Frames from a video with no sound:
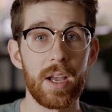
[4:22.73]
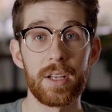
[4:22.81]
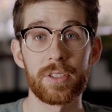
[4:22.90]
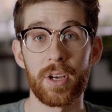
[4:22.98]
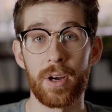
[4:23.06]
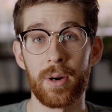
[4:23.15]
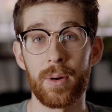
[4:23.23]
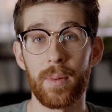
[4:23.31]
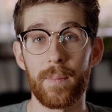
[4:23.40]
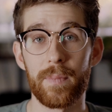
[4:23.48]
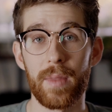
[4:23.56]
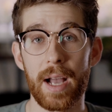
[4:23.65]
So
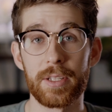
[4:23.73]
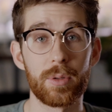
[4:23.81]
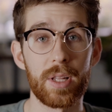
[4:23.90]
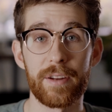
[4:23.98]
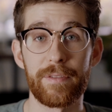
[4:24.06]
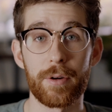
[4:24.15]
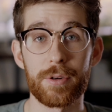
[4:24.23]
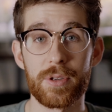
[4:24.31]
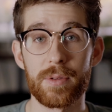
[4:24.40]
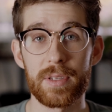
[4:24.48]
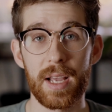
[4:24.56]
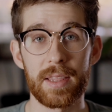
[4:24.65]
I do a lot of photo
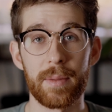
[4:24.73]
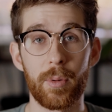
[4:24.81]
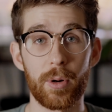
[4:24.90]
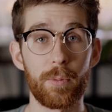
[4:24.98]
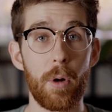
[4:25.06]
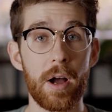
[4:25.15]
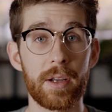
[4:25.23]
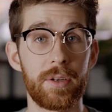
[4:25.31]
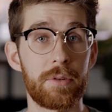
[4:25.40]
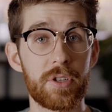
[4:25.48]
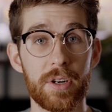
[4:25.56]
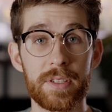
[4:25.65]
shoots at the boardwalk in
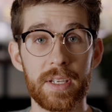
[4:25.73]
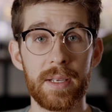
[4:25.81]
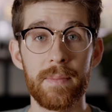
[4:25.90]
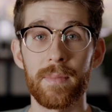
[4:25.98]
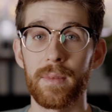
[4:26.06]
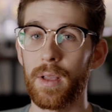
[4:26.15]
New Jersey,